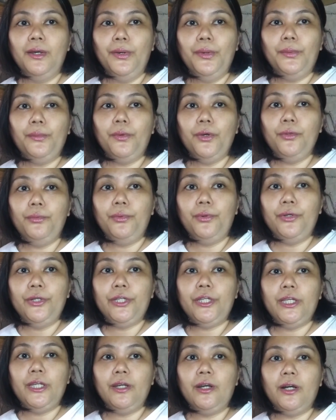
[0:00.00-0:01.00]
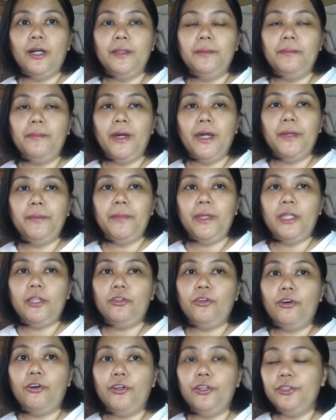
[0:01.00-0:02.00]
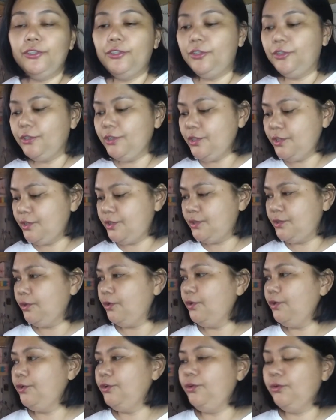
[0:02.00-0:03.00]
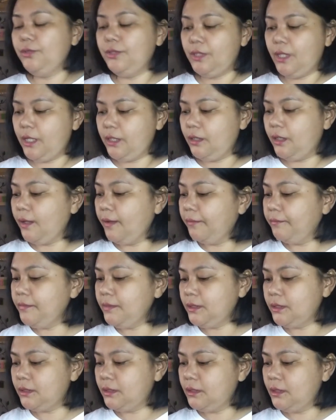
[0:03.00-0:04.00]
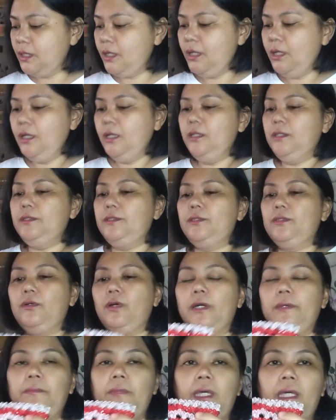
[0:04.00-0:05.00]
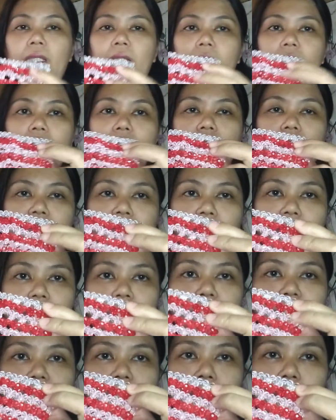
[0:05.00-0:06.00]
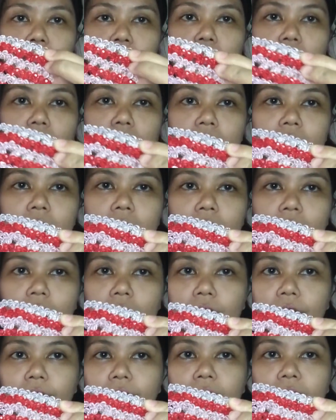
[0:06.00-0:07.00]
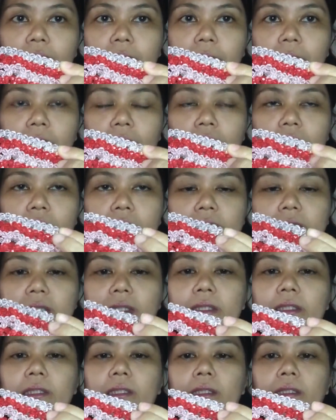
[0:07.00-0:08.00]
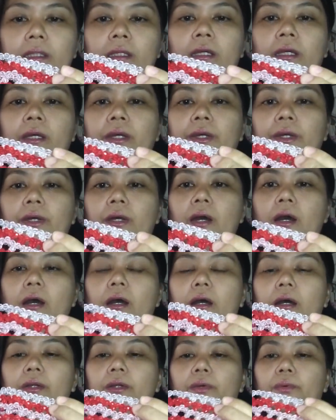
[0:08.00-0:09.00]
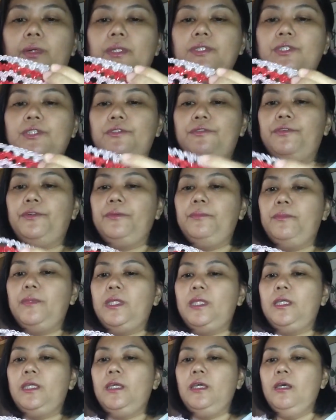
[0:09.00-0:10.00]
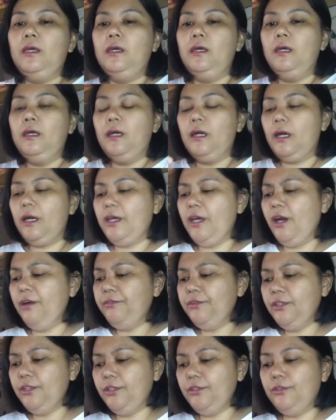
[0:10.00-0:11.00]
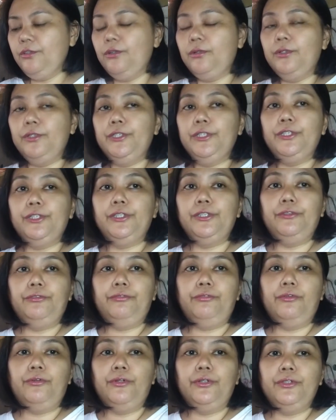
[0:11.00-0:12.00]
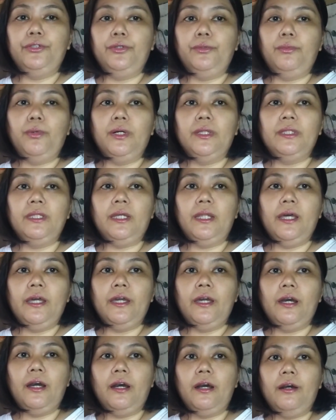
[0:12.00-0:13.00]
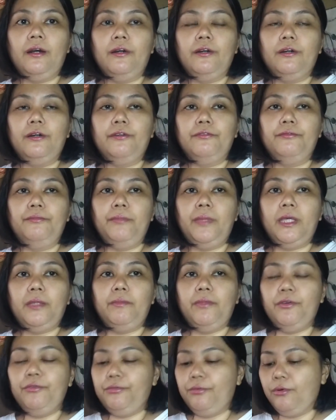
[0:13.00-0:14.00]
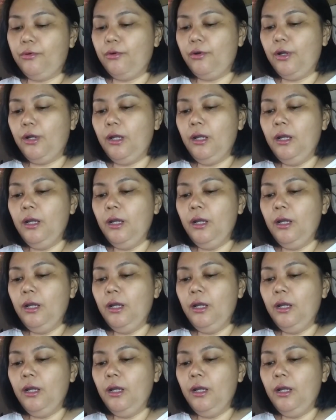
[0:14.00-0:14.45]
while working on my made to orders or those items. So I made this fan shaped wallet here that my cousin requested from me. I have another order for the one that I have made before,